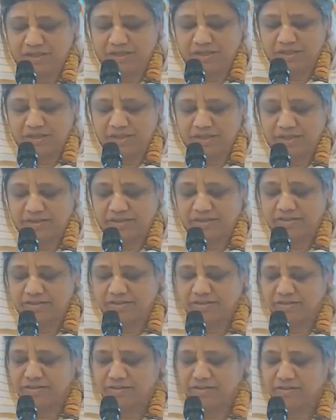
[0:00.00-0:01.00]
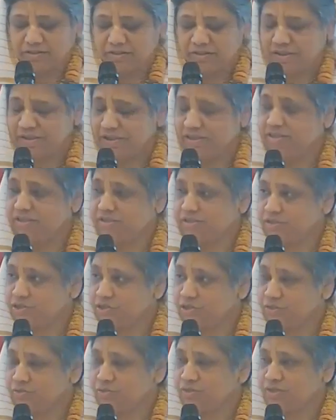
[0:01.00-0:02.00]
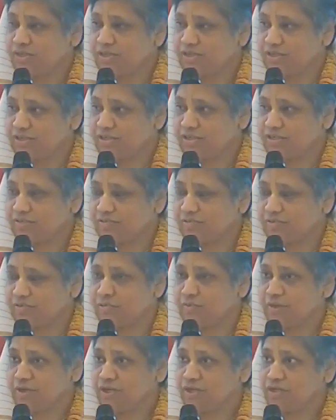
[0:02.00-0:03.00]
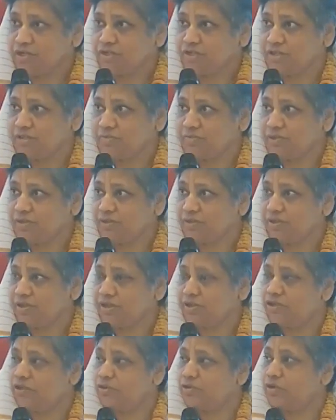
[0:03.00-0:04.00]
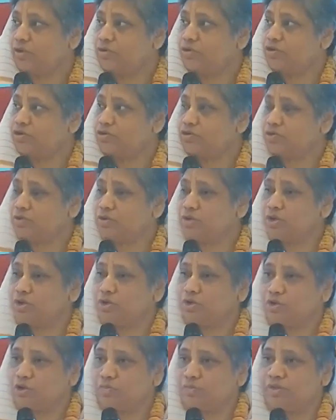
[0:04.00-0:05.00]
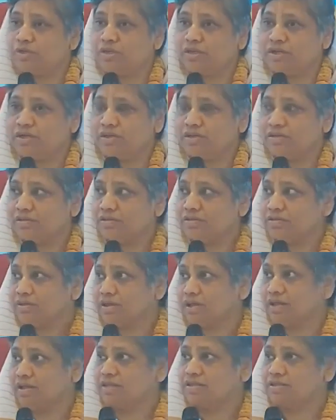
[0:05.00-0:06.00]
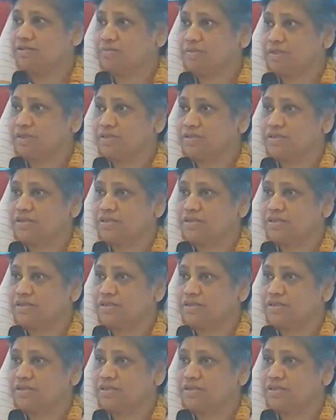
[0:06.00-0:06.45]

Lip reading: And these two deities, we pray to them, then you go to Gopinath, the ultimate,